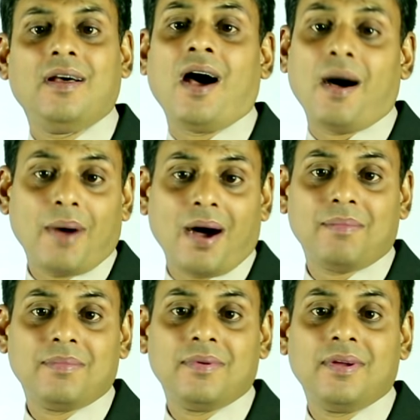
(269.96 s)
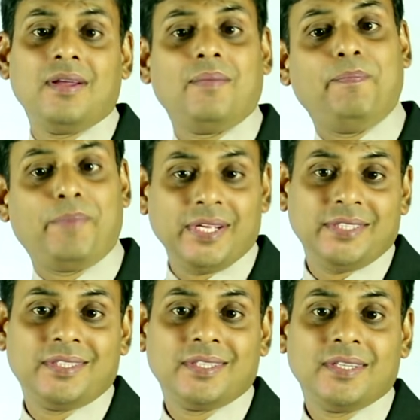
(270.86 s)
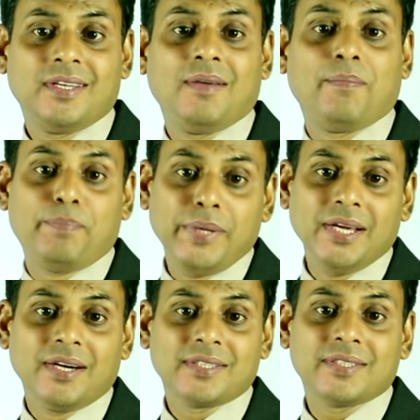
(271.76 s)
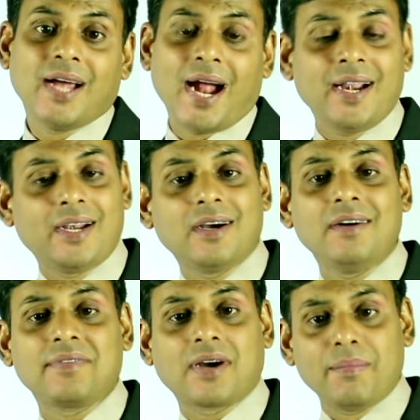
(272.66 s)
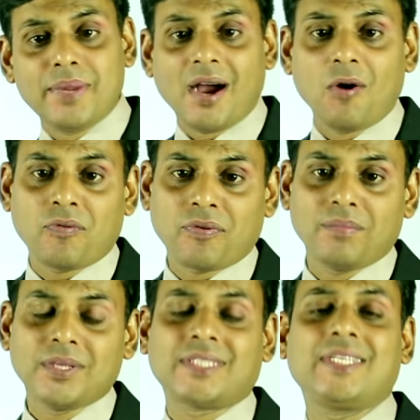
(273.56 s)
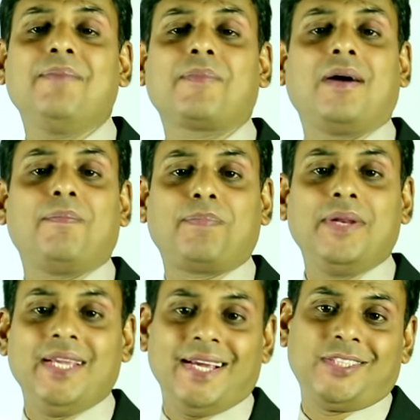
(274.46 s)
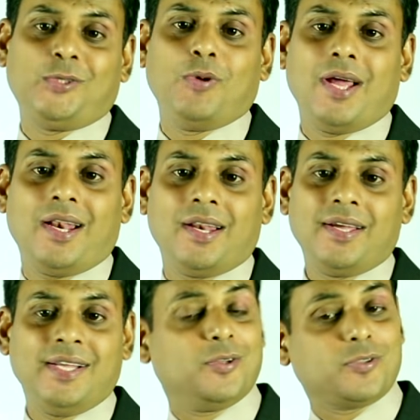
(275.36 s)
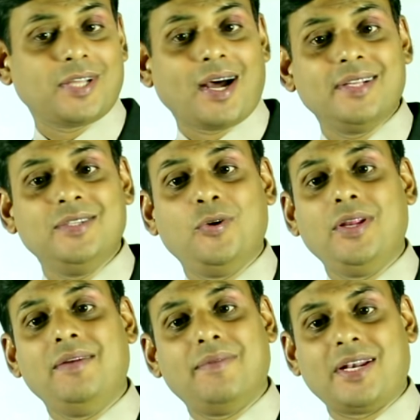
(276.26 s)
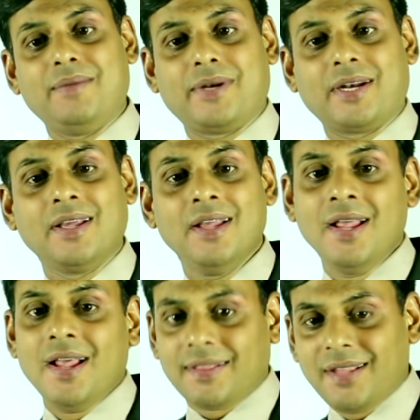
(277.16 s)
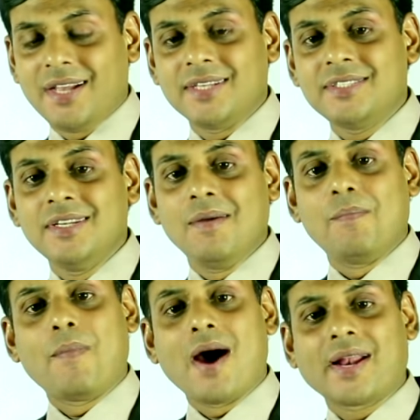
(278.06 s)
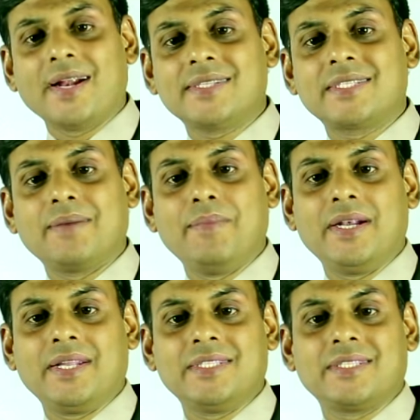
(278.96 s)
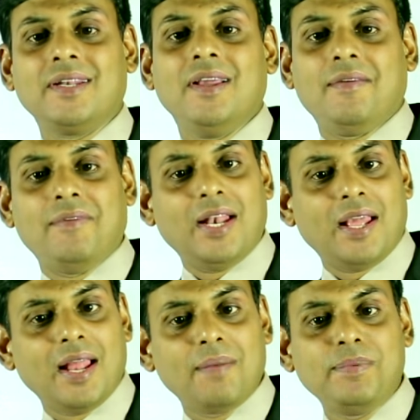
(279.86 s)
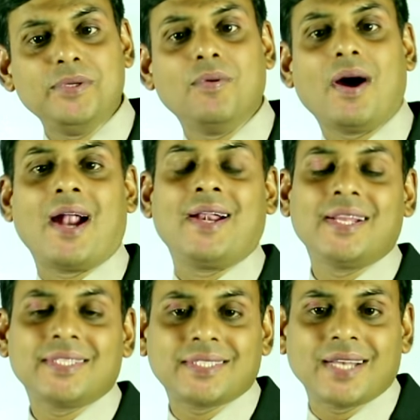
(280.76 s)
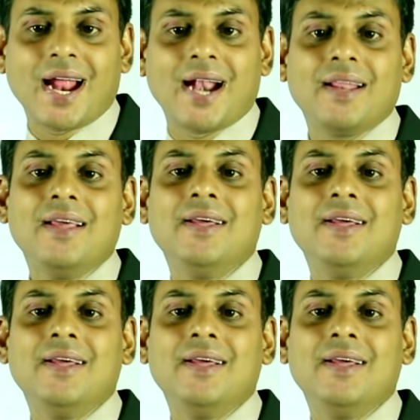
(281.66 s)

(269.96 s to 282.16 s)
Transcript: Hamam, Bridge, Pierce, and Dove coming out from the same company HUL, Hindustan Unilever Limited. Thus, market segmentation will help you understand